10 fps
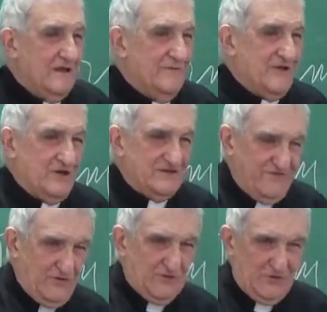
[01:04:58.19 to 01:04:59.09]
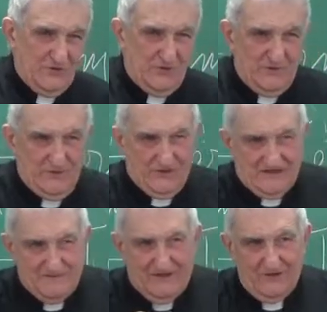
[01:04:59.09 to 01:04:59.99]
Because for you, the
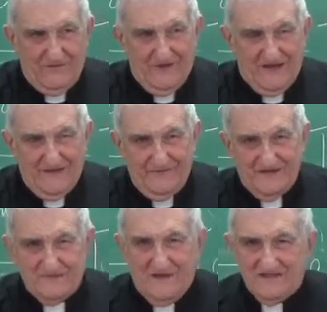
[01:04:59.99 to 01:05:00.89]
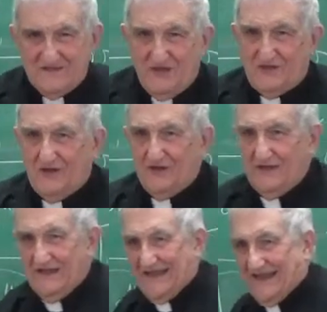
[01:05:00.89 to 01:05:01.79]
respect of life is based not on
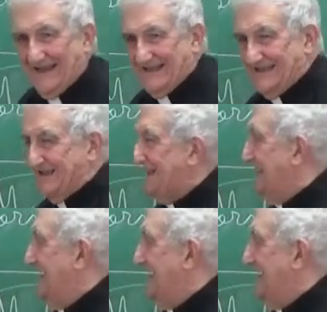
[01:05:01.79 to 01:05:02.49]
legality,